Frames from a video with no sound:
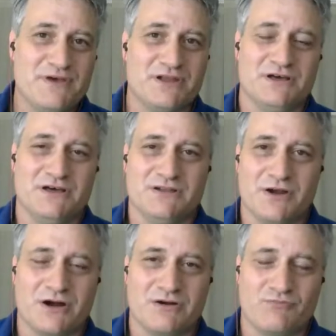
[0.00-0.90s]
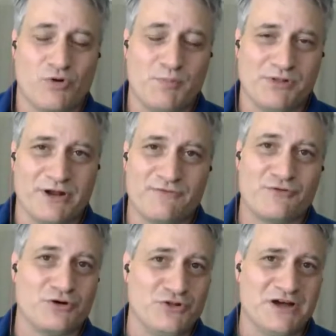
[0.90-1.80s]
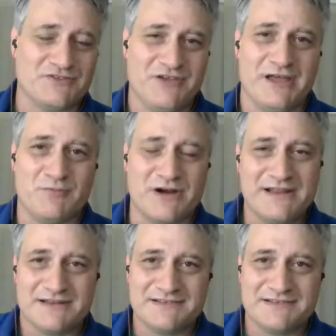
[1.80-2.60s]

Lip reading: a role player for a long time, right?